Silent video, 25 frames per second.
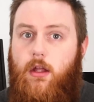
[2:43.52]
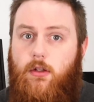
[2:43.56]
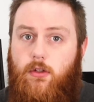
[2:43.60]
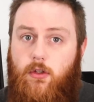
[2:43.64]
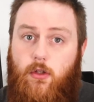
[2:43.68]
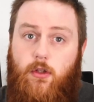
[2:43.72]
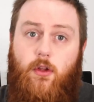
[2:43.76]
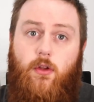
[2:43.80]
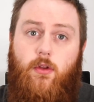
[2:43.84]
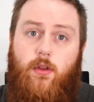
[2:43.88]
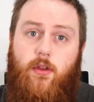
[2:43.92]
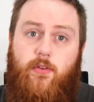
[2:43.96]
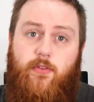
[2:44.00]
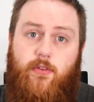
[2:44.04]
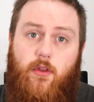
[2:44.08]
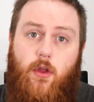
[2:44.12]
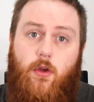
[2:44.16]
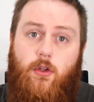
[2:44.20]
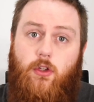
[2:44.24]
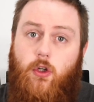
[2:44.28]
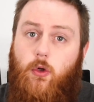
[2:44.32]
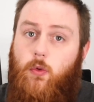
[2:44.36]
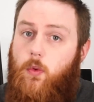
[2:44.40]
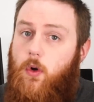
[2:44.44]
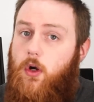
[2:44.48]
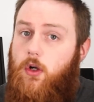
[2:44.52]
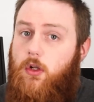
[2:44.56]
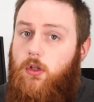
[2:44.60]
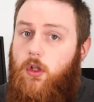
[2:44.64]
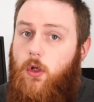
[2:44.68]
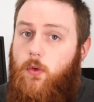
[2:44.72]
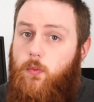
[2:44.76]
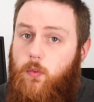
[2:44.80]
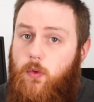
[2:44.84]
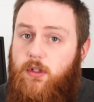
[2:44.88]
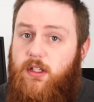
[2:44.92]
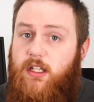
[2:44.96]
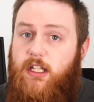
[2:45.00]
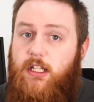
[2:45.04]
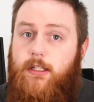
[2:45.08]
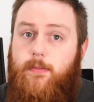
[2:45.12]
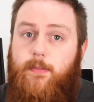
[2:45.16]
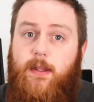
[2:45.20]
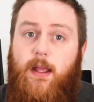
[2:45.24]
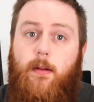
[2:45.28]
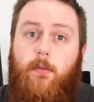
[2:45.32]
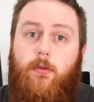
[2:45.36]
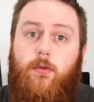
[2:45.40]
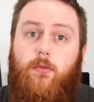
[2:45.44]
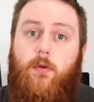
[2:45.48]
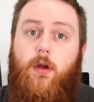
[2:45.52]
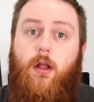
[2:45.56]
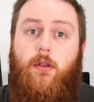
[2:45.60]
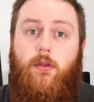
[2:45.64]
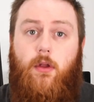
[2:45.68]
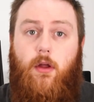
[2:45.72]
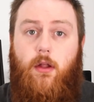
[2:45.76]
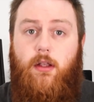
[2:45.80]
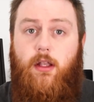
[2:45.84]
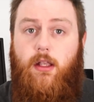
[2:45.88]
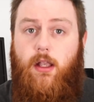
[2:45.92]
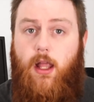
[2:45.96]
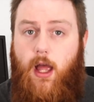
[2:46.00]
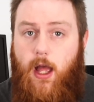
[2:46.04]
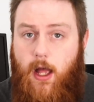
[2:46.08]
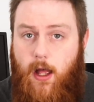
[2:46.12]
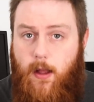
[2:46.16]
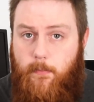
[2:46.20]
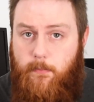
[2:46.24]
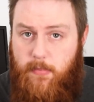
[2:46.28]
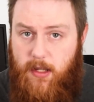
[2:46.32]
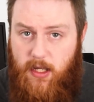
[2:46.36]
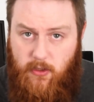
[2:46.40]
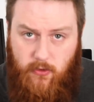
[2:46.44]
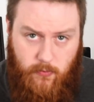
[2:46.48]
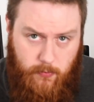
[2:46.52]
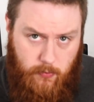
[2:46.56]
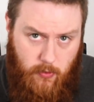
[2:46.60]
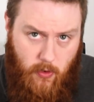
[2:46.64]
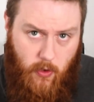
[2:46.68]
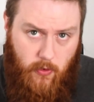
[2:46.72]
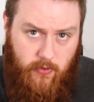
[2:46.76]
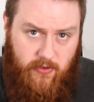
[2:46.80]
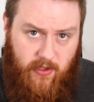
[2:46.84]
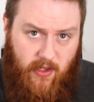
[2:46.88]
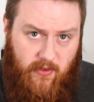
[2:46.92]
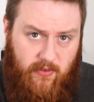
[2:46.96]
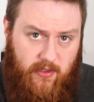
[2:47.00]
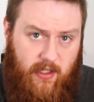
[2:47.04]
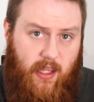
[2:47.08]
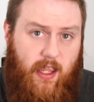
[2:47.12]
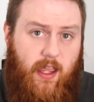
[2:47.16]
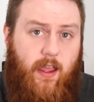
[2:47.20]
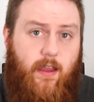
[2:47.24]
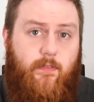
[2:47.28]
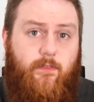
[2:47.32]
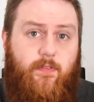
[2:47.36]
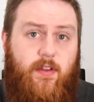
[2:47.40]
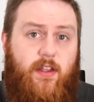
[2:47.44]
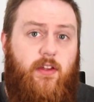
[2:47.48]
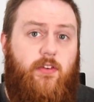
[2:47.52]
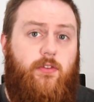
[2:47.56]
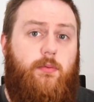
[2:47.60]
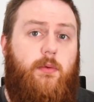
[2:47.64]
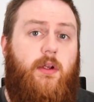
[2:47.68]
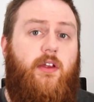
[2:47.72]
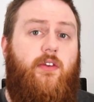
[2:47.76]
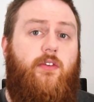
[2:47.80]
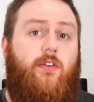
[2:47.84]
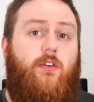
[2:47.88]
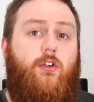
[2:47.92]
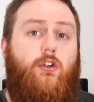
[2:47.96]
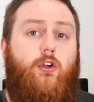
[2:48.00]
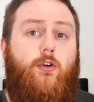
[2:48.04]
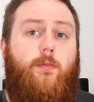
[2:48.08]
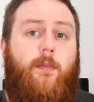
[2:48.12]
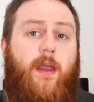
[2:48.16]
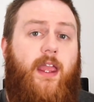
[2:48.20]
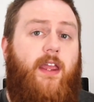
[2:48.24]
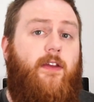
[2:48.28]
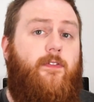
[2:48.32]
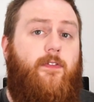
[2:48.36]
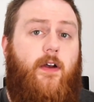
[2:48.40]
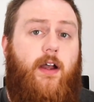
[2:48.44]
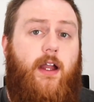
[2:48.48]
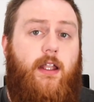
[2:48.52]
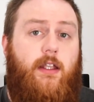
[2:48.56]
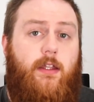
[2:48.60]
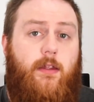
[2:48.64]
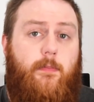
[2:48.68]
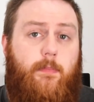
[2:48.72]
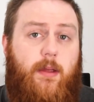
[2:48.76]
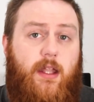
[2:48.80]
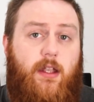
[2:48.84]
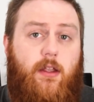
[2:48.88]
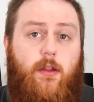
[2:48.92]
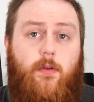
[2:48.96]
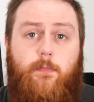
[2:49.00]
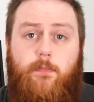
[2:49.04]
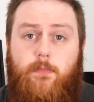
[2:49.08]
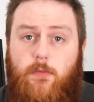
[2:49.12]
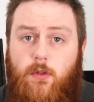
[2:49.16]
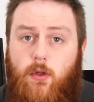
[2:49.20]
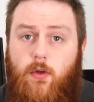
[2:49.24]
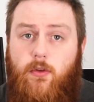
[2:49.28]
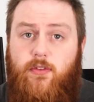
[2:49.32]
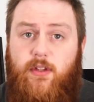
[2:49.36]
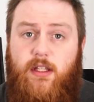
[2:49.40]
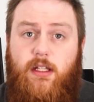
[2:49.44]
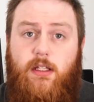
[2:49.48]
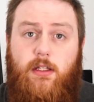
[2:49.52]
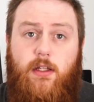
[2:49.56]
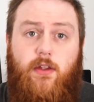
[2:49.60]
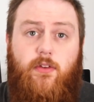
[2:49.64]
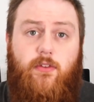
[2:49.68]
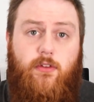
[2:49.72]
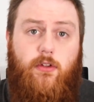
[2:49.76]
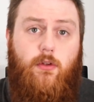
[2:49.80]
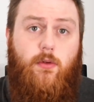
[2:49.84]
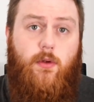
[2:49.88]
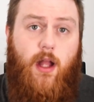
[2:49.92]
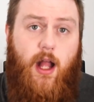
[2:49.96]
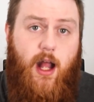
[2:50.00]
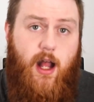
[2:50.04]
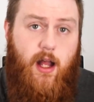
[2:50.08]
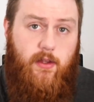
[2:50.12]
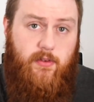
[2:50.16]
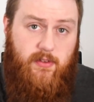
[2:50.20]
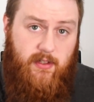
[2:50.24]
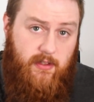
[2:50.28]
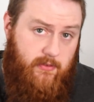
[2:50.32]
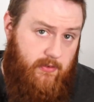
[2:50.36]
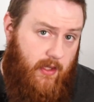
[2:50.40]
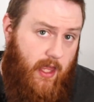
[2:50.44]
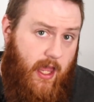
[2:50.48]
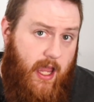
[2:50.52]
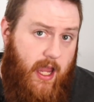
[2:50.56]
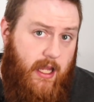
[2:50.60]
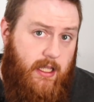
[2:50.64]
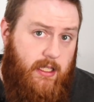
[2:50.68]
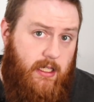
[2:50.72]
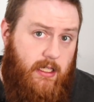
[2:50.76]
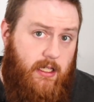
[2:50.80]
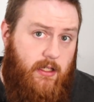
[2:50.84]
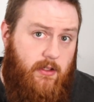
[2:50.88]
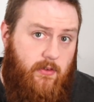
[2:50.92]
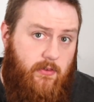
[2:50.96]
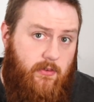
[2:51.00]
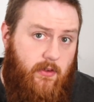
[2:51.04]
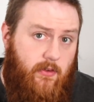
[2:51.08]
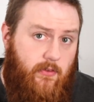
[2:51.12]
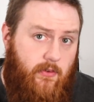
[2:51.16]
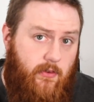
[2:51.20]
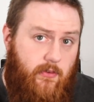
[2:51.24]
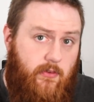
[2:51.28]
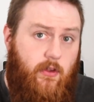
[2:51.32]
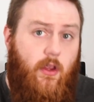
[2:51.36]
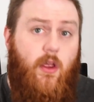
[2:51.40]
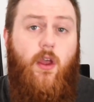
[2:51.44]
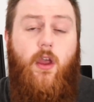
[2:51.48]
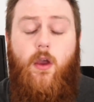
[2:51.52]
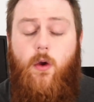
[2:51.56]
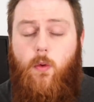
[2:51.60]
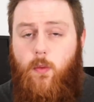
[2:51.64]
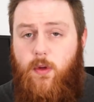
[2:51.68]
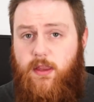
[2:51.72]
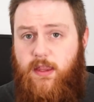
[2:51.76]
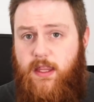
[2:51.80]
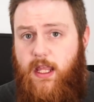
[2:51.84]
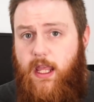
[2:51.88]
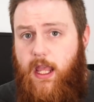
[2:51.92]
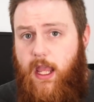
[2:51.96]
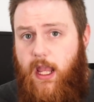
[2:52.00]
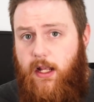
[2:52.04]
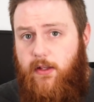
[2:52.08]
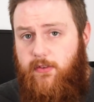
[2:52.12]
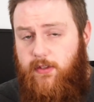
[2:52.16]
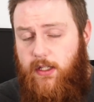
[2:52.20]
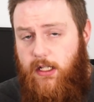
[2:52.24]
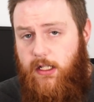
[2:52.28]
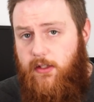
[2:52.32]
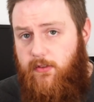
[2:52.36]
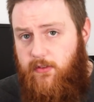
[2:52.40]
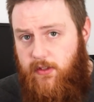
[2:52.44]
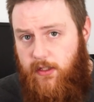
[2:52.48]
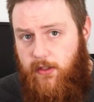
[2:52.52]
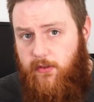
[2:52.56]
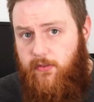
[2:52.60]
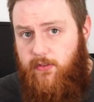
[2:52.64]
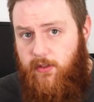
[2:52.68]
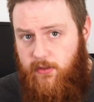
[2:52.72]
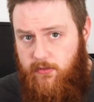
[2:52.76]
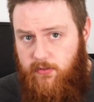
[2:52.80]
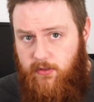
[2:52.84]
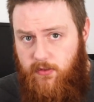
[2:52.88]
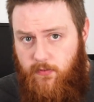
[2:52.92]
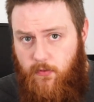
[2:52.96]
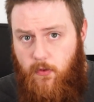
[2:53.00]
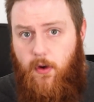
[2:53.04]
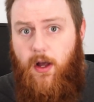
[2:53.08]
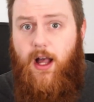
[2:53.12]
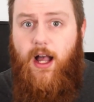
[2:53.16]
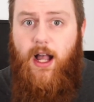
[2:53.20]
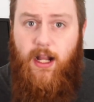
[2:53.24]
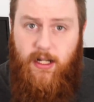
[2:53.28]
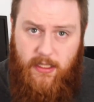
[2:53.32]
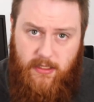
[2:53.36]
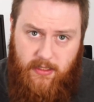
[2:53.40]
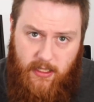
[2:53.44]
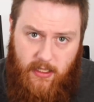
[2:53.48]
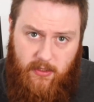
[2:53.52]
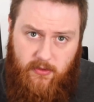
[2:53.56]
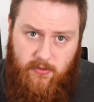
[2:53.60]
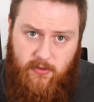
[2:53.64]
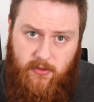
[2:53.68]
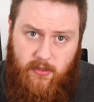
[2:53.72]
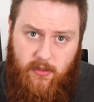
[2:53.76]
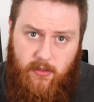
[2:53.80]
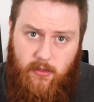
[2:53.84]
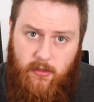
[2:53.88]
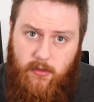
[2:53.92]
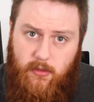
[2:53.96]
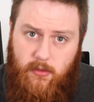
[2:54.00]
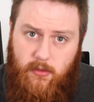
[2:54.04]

To do this though, your workload would need to be able to run on an ARM-based processor, and for this reason you may find it better using these new R6ID instances with their x86-64 architecture.